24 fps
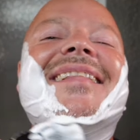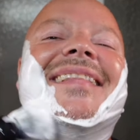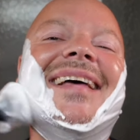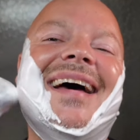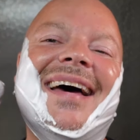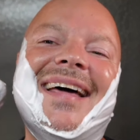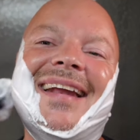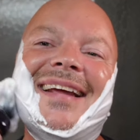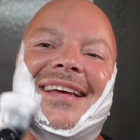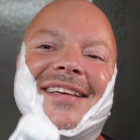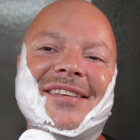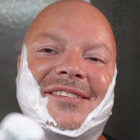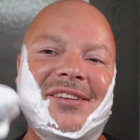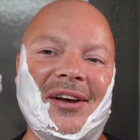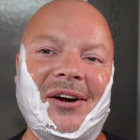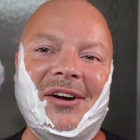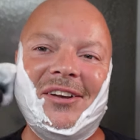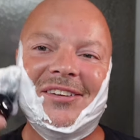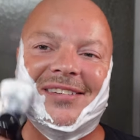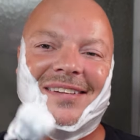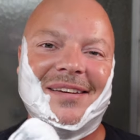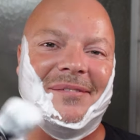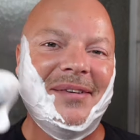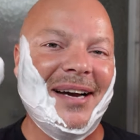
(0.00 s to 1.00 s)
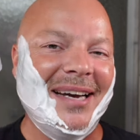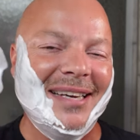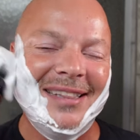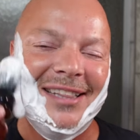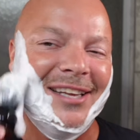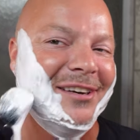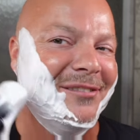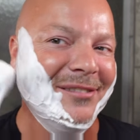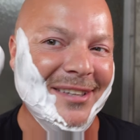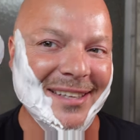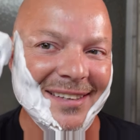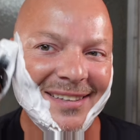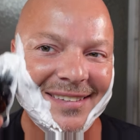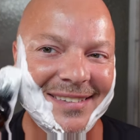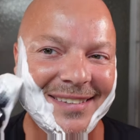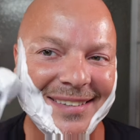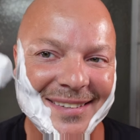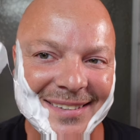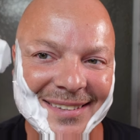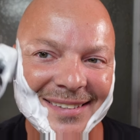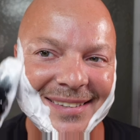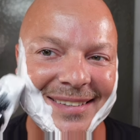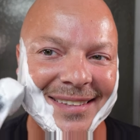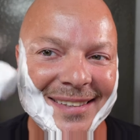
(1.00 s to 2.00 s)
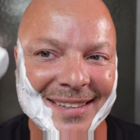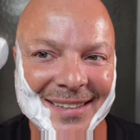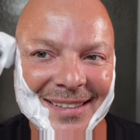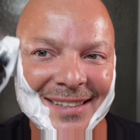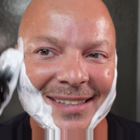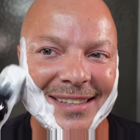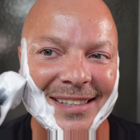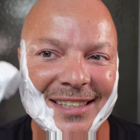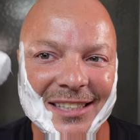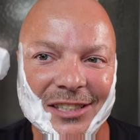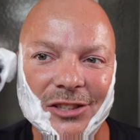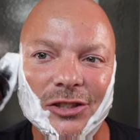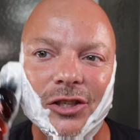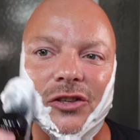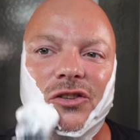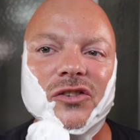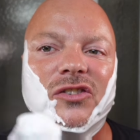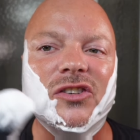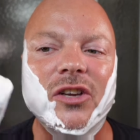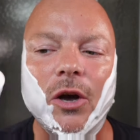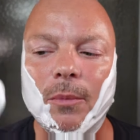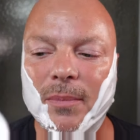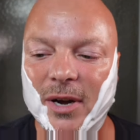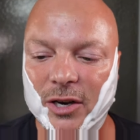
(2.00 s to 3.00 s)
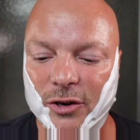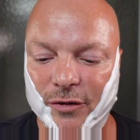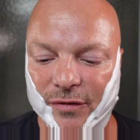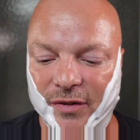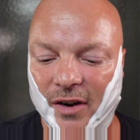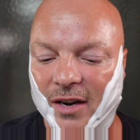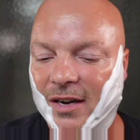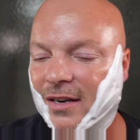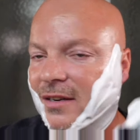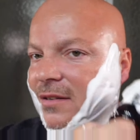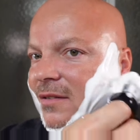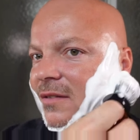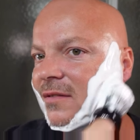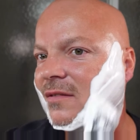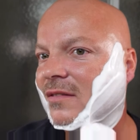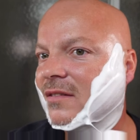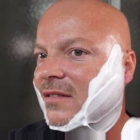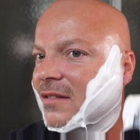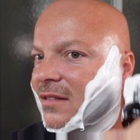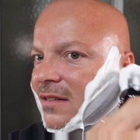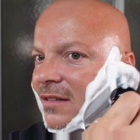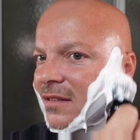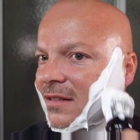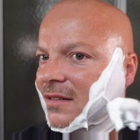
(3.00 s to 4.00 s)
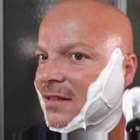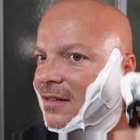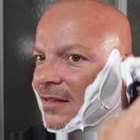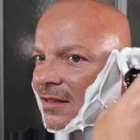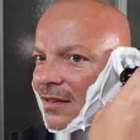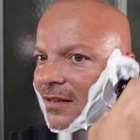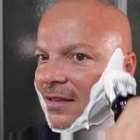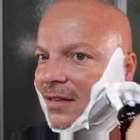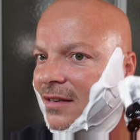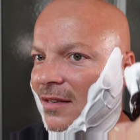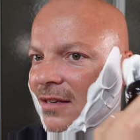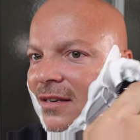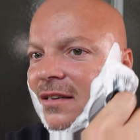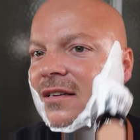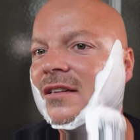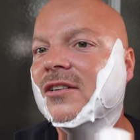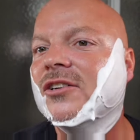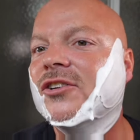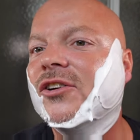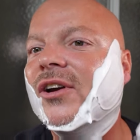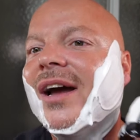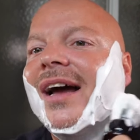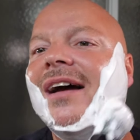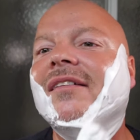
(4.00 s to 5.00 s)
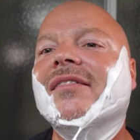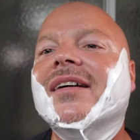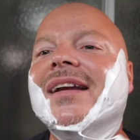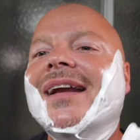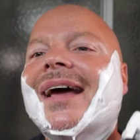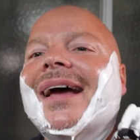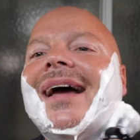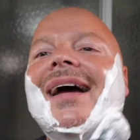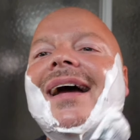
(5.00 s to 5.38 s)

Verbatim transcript: That is awesome. I love this. It's just so much fun. to have an